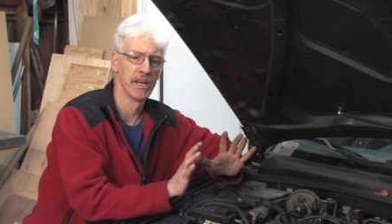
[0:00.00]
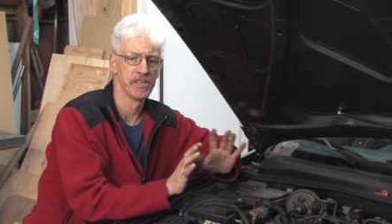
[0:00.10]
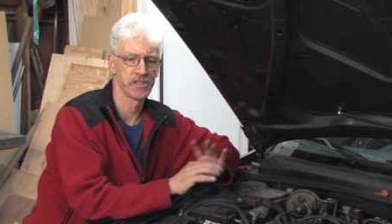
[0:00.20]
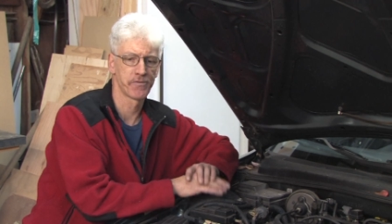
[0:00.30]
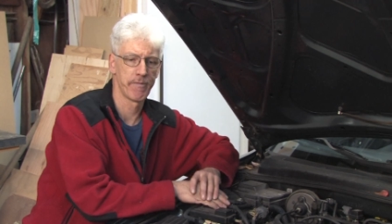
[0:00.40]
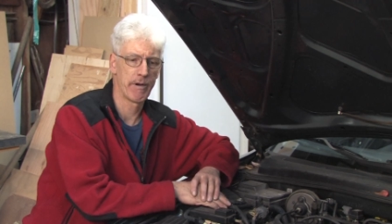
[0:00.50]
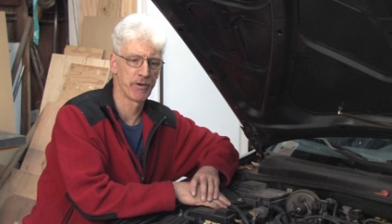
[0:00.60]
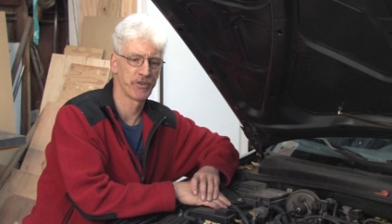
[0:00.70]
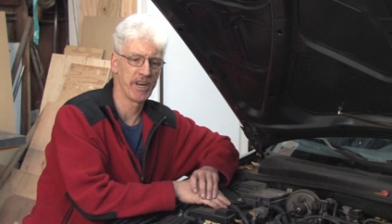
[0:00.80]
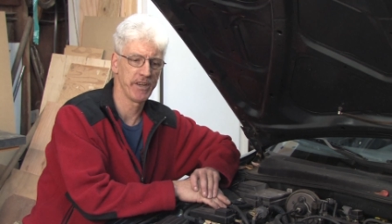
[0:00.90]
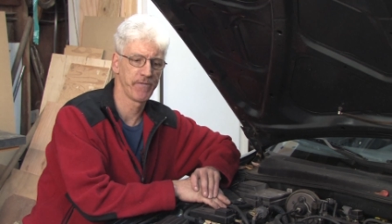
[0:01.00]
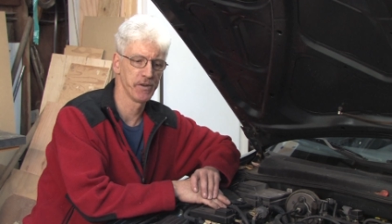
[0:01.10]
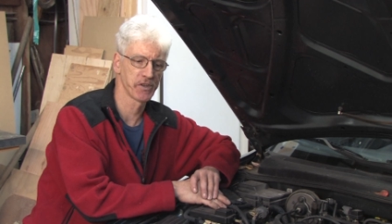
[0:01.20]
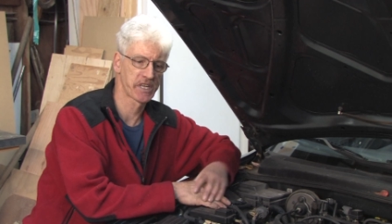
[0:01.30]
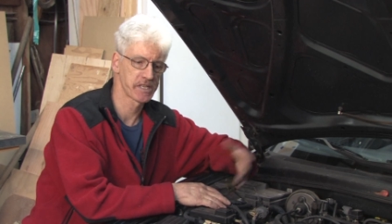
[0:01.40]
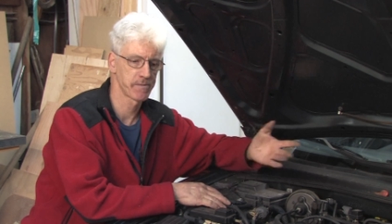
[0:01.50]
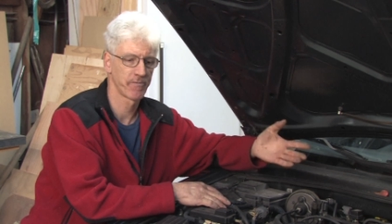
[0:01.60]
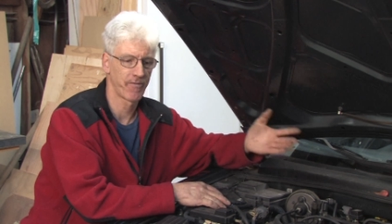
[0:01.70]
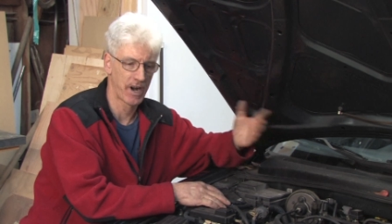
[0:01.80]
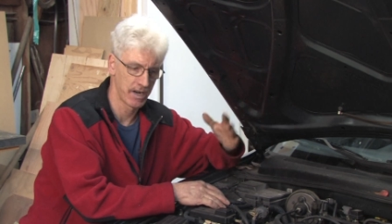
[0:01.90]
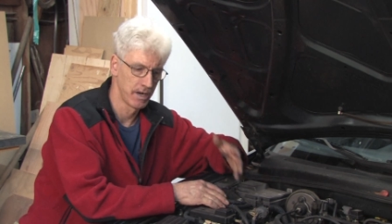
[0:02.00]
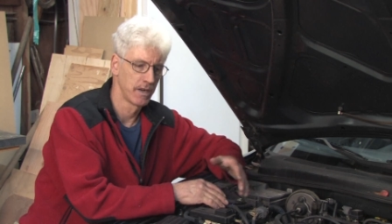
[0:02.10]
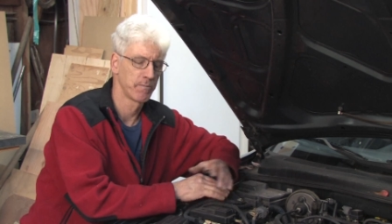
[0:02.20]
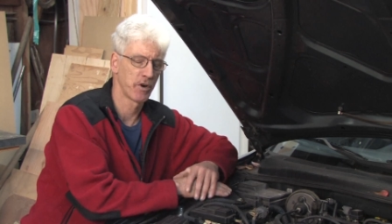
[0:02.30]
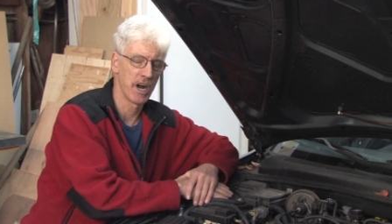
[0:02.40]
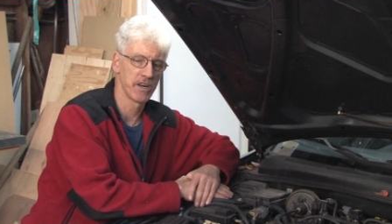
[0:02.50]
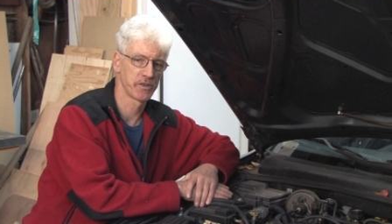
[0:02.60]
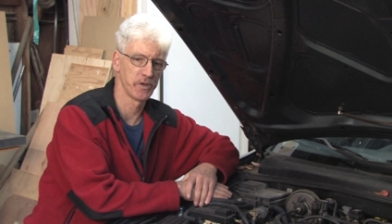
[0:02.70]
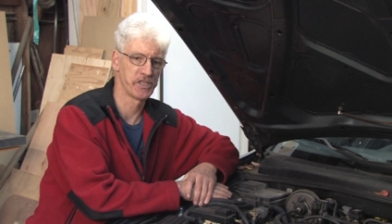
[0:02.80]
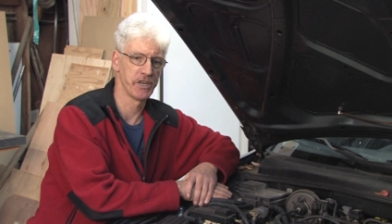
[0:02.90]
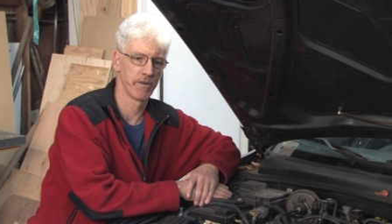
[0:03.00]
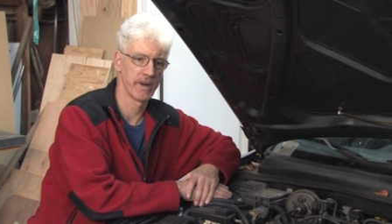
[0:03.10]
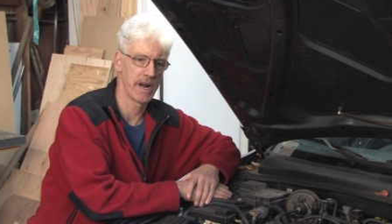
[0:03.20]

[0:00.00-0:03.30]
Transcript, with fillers: Just remember, drain the fuel system prior to switching over to